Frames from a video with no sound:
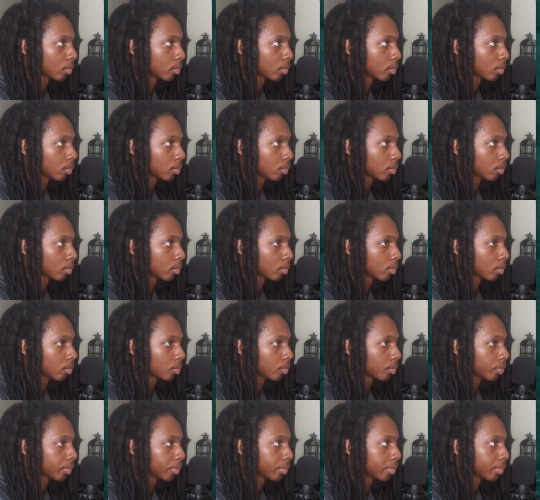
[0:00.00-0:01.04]

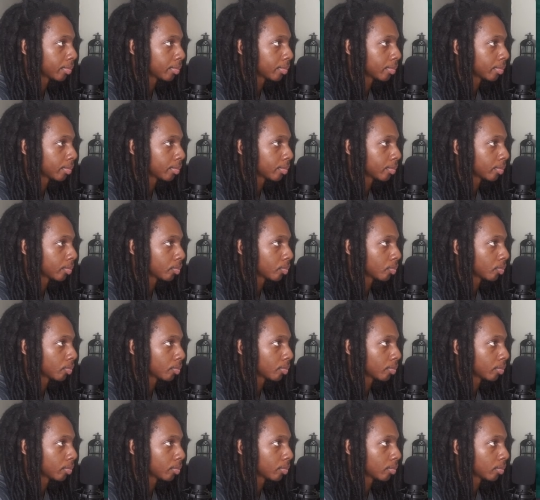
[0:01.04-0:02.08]

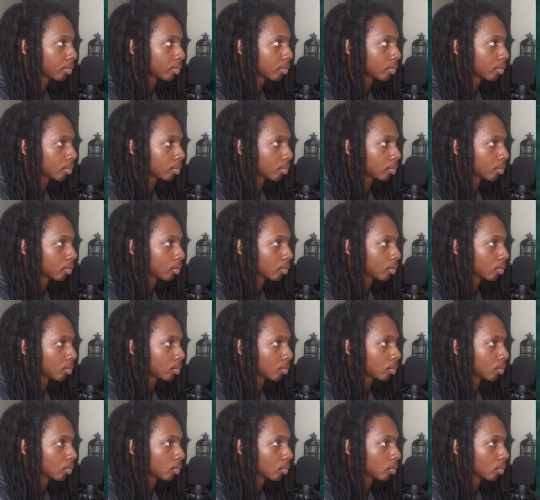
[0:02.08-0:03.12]

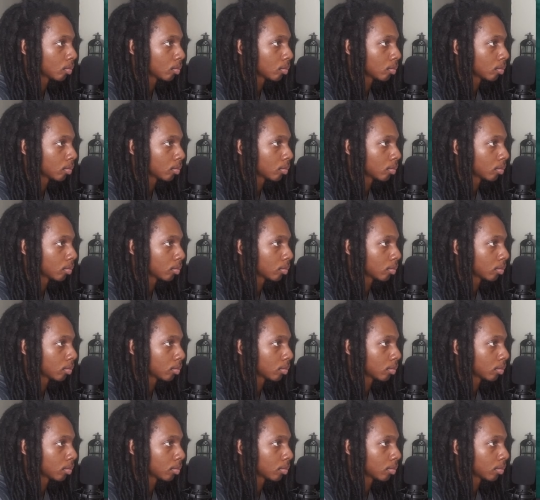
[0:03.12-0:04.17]

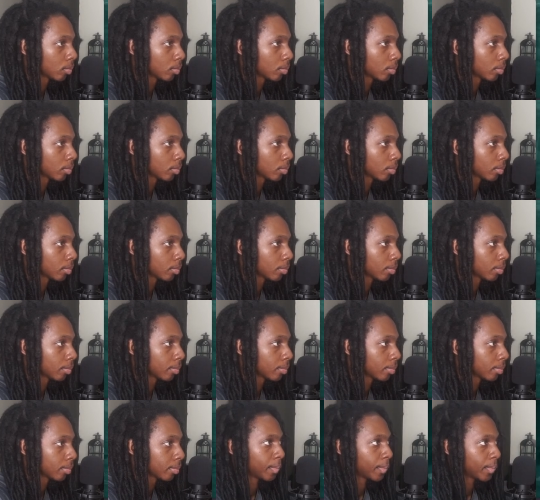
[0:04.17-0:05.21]

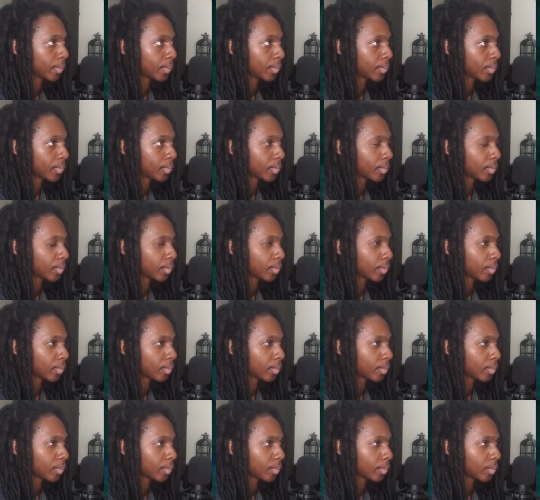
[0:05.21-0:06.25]

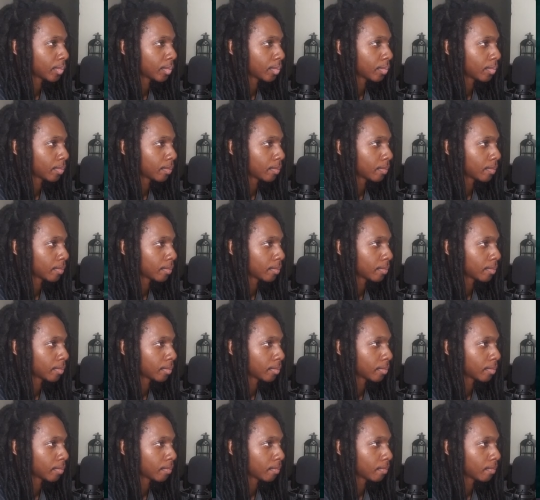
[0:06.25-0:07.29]

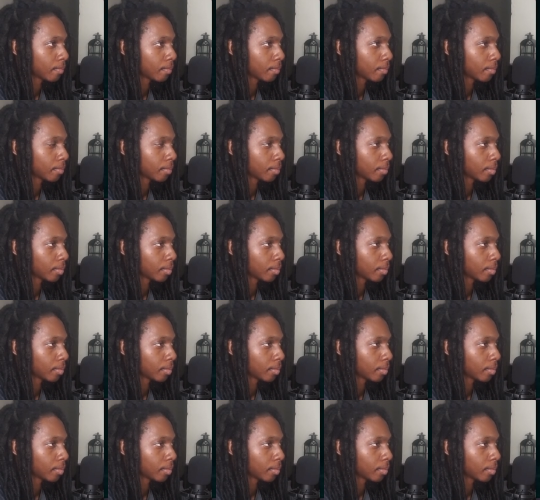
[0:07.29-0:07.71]
[no speech]